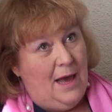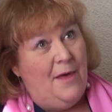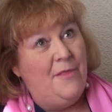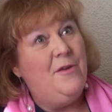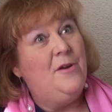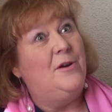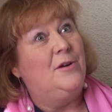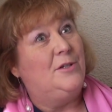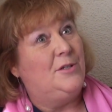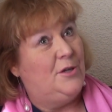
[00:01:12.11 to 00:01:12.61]

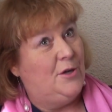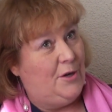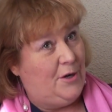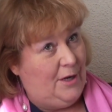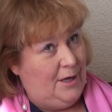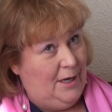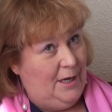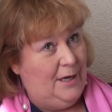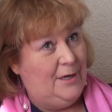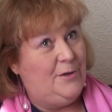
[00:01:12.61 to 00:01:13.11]
other
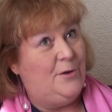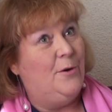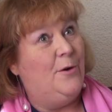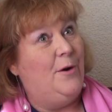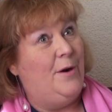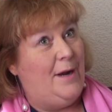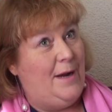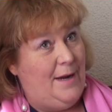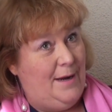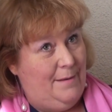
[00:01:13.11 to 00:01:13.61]

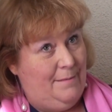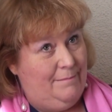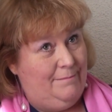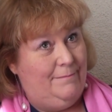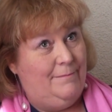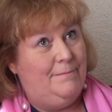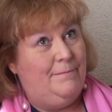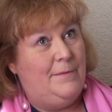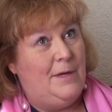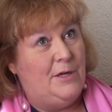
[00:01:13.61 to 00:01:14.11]
circulatory
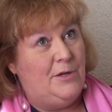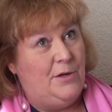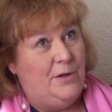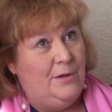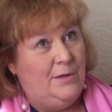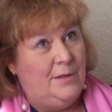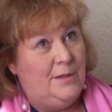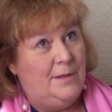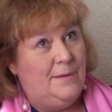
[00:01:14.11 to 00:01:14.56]
And what are the issues.